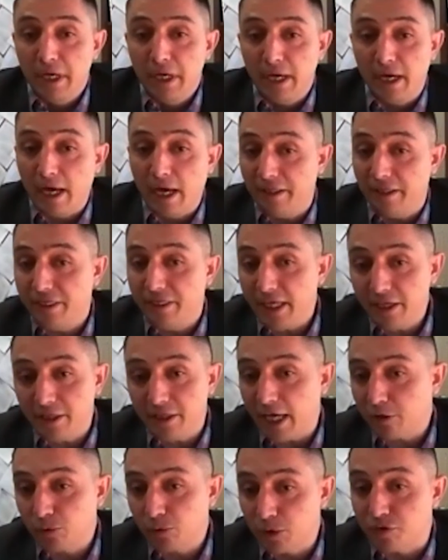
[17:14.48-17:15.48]
I think
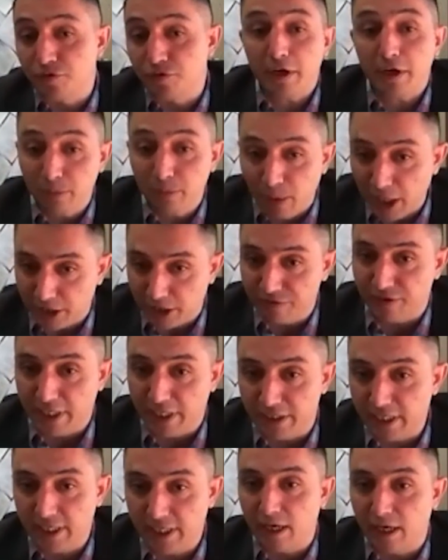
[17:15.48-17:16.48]
that was very
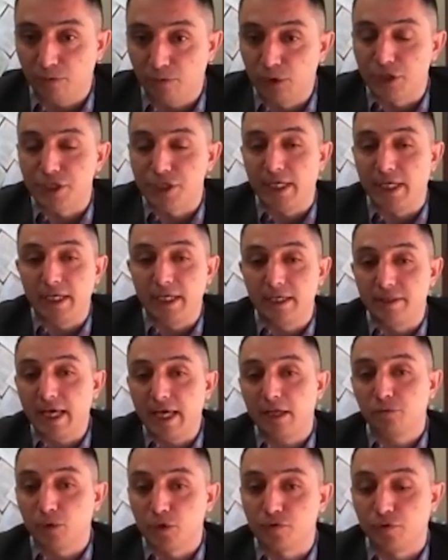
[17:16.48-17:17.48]
motivating. I would say
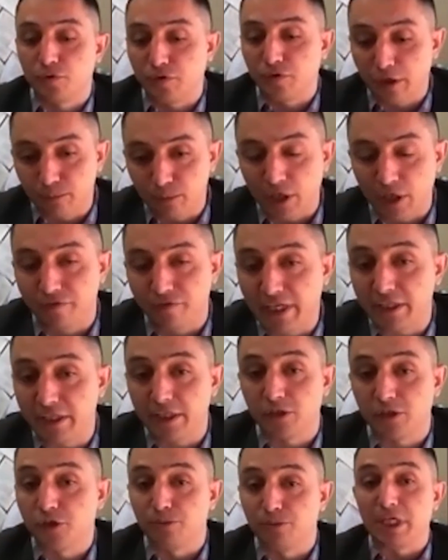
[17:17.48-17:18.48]
that was very
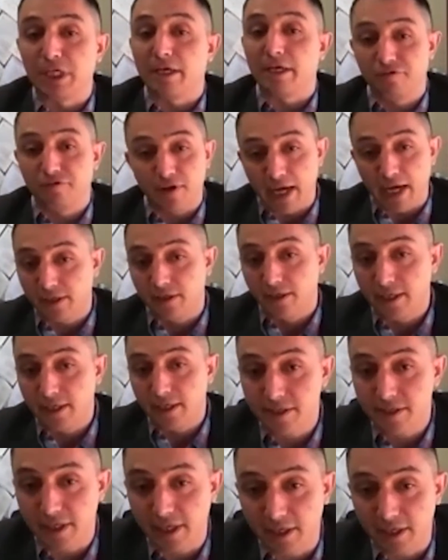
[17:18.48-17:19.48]
motivating to be a
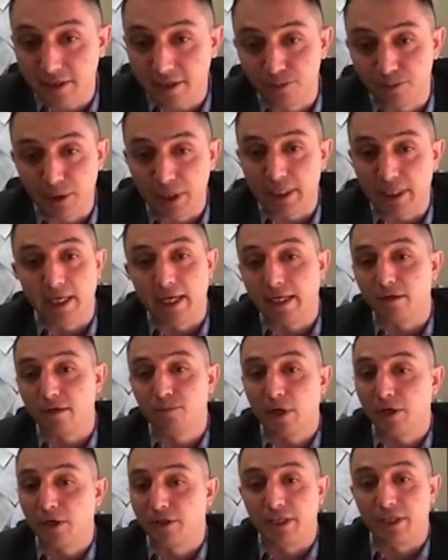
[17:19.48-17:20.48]
finalist and to be like
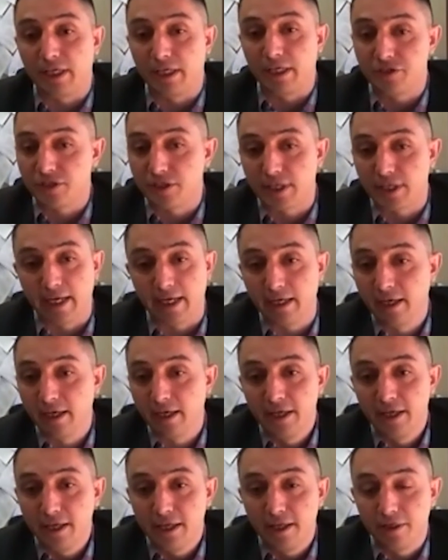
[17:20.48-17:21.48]
among these, like
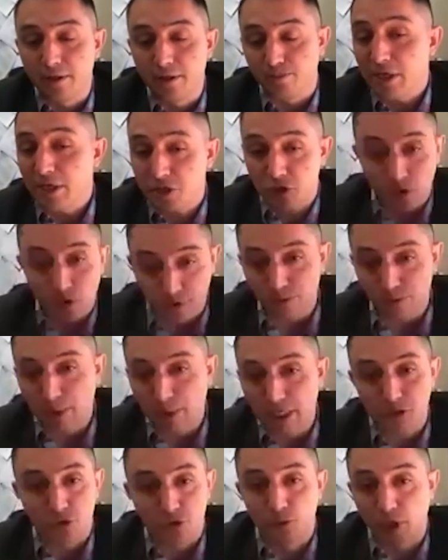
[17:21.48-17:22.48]
the best of the
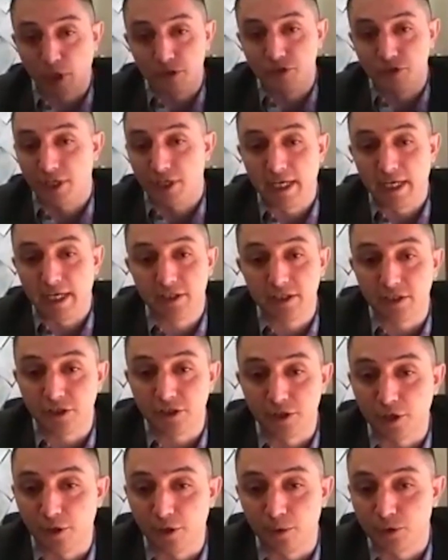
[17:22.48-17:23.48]
best who were selected
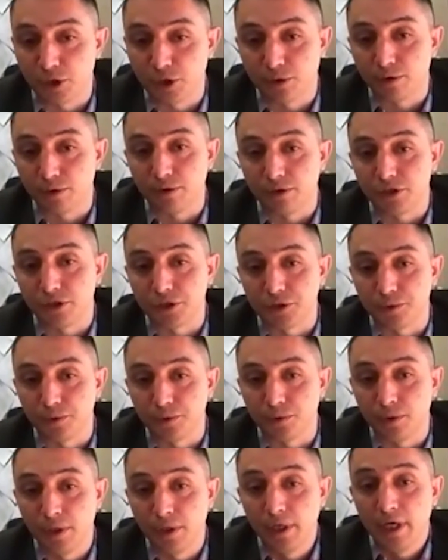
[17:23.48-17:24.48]
to go
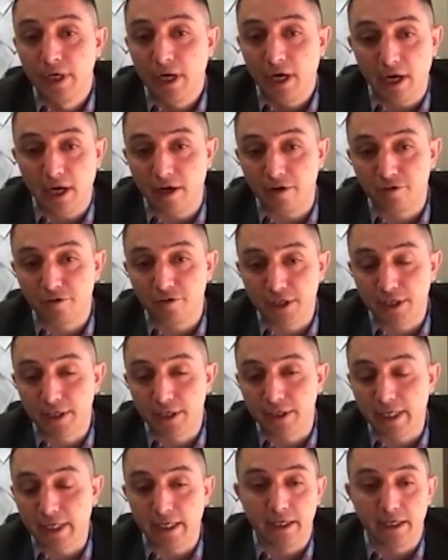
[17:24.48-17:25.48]
to
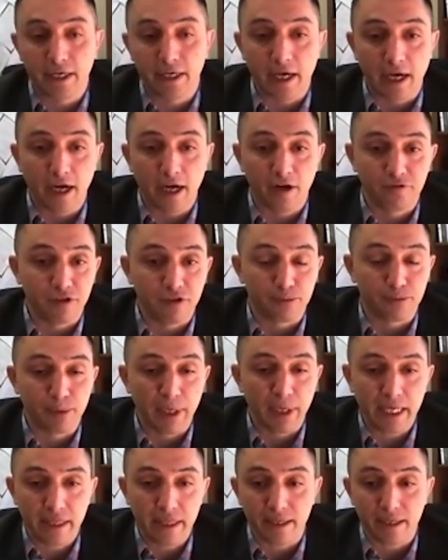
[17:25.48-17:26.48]
Harvard, and Harvard
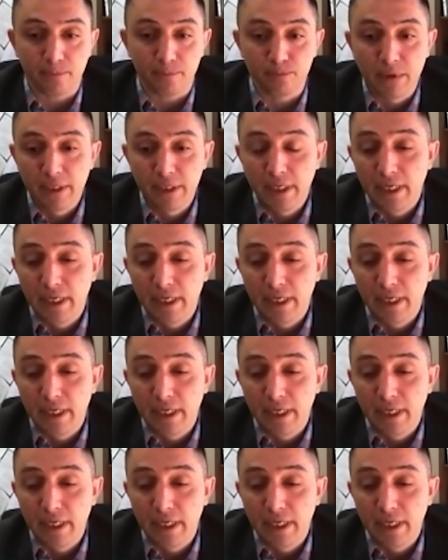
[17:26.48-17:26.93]
paid them.